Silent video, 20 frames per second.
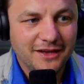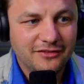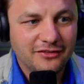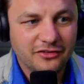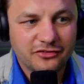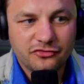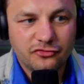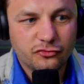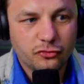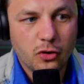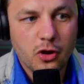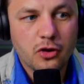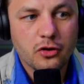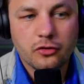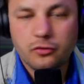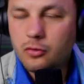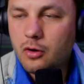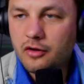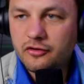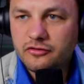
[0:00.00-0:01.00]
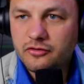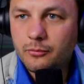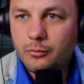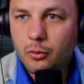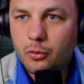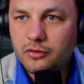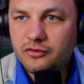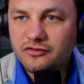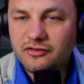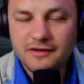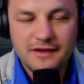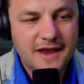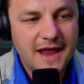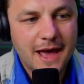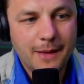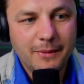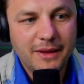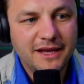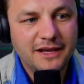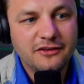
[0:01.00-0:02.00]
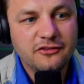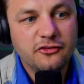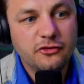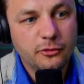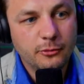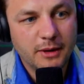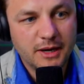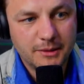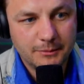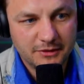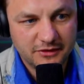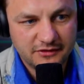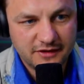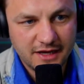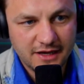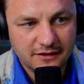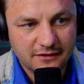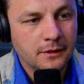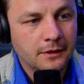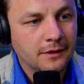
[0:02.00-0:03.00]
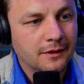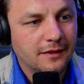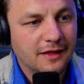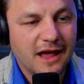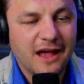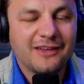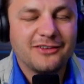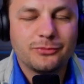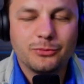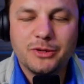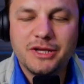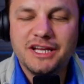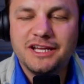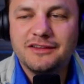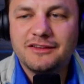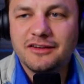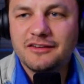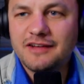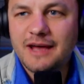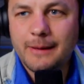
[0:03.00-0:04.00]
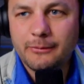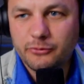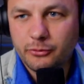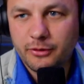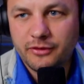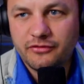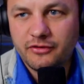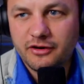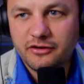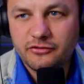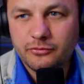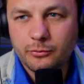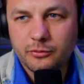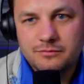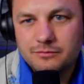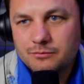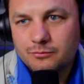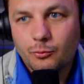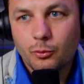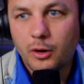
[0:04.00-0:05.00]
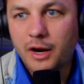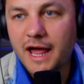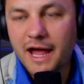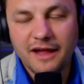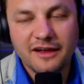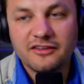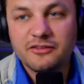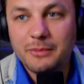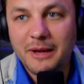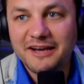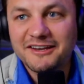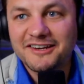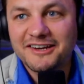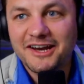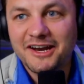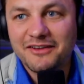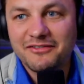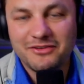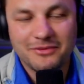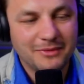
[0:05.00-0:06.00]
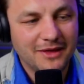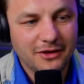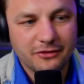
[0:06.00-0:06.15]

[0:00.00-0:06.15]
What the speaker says: Just strong across the board, not making too many mistakes. Last week, the top 20 finish was what I expected out of him. That was